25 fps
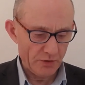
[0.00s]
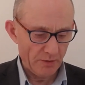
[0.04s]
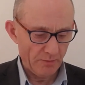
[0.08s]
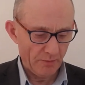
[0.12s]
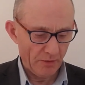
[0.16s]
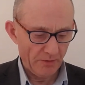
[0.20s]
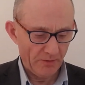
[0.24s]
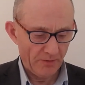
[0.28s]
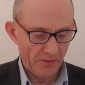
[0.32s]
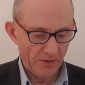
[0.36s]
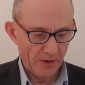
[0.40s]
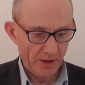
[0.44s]
I'm
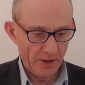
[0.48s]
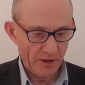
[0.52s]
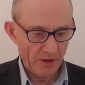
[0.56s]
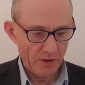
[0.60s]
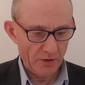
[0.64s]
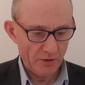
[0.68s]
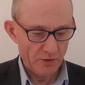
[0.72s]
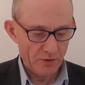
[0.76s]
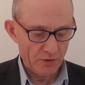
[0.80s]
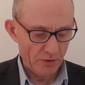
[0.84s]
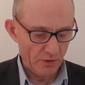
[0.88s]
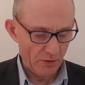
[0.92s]
referring
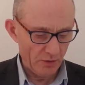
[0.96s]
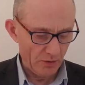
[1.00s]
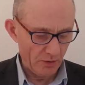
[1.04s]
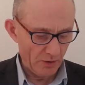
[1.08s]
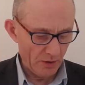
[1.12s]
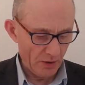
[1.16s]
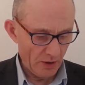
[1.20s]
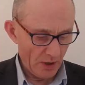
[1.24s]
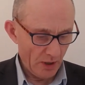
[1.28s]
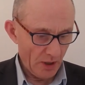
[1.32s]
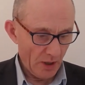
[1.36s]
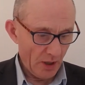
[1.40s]
you to
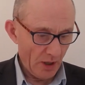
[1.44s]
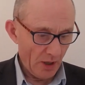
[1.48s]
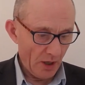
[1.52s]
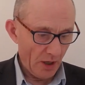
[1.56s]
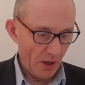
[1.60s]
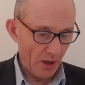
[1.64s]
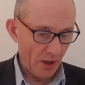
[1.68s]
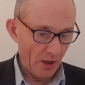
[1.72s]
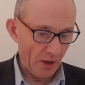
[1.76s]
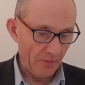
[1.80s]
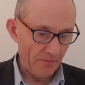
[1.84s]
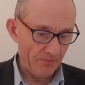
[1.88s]

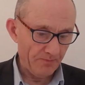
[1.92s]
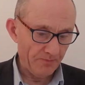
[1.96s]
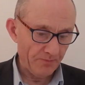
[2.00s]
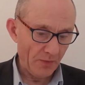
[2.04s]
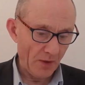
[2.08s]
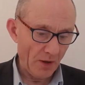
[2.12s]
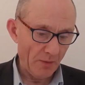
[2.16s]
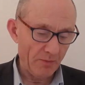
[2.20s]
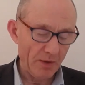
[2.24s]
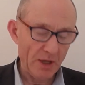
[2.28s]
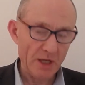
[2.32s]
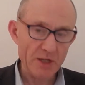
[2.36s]

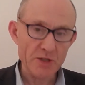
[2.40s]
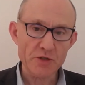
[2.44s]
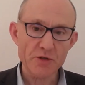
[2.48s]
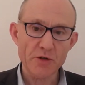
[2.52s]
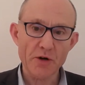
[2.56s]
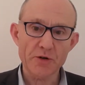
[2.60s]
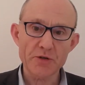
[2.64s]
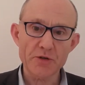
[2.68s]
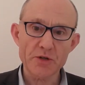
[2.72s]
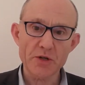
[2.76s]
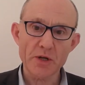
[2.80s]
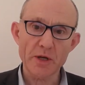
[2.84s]
page
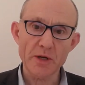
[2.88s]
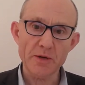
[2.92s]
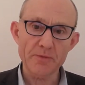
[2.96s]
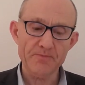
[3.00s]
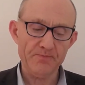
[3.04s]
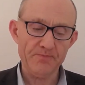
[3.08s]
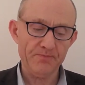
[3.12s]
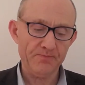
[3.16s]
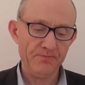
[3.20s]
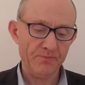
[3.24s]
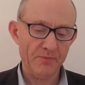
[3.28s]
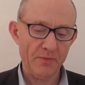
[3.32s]
13.
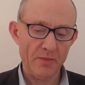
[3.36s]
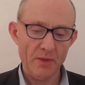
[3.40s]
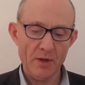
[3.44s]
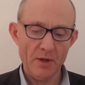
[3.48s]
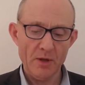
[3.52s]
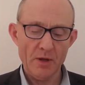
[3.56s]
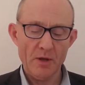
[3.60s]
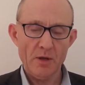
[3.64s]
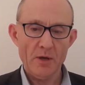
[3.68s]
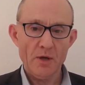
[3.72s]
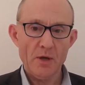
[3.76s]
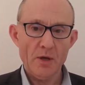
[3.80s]

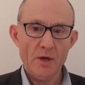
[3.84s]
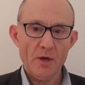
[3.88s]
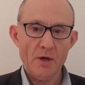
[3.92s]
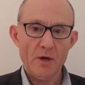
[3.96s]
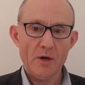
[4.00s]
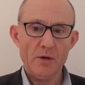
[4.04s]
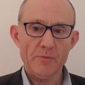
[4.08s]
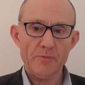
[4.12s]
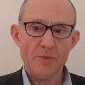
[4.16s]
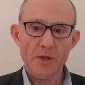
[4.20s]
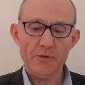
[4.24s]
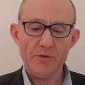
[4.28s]

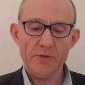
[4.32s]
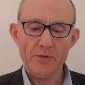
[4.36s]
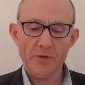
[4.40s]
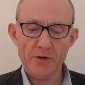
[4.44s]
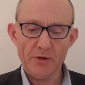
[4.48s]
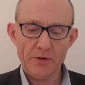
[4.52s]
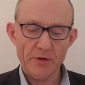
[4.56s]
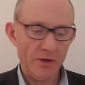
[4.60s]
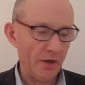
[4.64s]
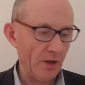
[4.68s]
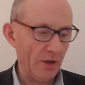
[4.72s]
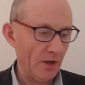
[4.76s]
And page
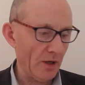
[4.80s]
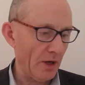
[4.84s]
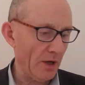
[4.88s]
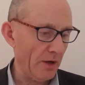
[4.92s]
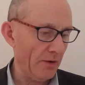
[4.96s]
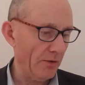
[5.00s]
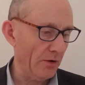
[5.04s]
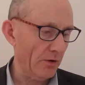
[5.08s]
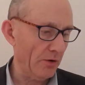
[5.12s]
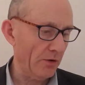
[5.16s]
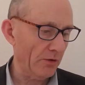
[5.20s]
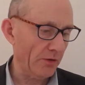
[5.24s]
13,
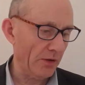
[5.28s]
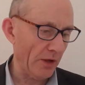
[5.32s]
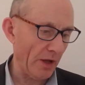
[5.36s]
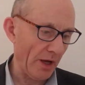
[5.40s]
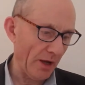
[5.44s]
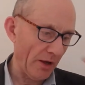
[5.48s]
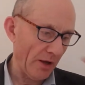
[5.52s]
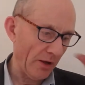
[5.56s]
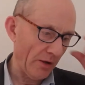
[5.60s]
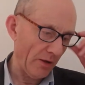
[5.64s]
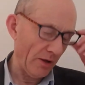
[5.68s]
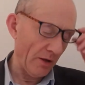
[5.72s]
I've used the
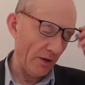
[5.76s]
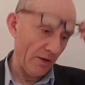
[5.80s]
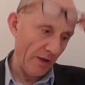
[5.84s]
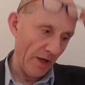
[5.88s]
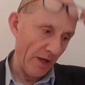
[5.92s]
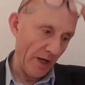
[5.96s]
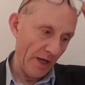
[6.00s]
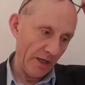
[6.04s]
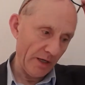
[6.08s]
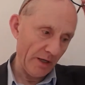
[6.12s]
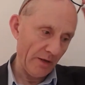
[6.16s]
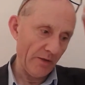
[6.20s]

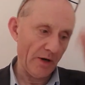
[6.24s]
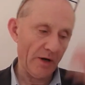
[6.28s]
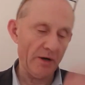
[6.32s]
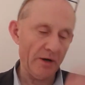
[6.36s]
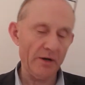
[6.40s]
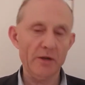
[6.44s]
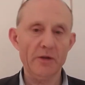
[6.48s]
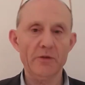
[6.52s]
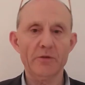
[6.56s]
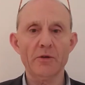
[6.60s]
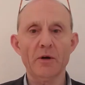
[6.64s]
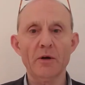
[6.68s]
heading
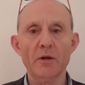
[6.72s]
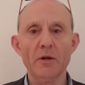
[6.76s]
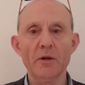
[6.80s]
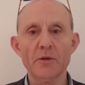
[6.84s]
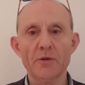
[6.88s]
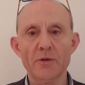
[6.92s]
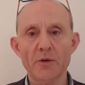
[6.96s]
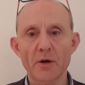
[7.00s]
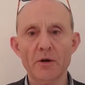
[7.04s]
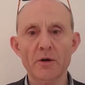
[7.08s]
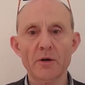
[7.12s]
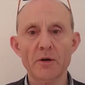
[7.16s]
there as
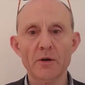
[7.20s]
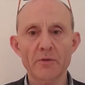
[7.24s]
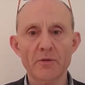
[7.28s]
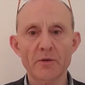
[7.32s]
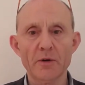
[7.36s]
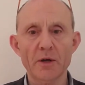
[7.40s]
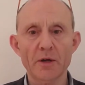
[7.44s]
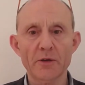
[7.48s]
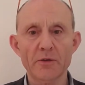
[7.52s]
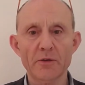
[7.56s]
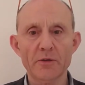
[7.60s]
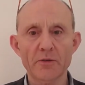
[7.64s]
alternative
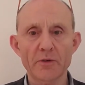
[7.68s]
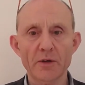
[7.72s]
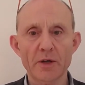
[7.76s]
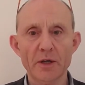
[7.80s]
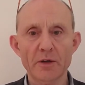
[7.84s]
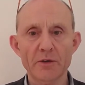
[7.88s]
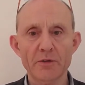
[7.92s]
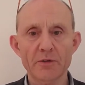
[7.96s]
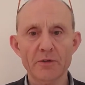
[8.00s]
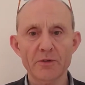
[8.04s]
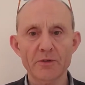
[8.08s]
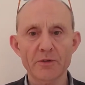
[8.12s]

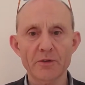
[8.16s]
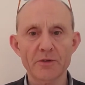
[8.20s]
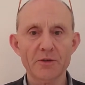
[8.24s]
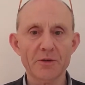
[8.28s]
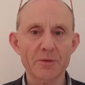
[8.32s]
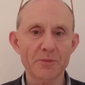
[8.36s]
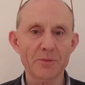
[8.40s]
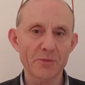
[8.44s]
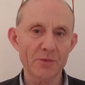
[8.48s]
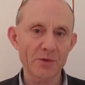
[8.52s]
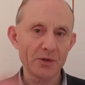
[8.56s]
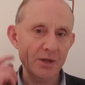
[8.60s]
classification
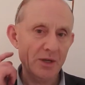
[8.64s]
system.